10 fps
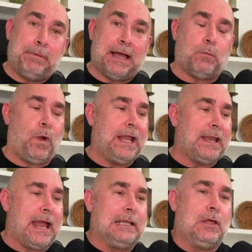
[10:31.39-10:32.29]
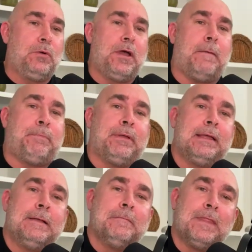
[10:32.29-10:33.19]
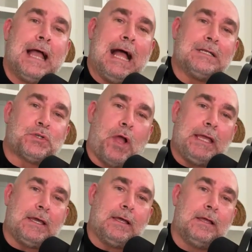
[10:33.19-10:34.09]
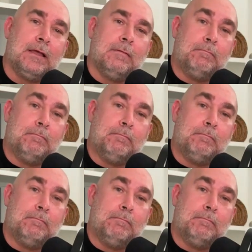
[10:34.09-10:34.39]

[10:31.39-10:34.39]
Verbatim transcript: But why did I load up on Troika,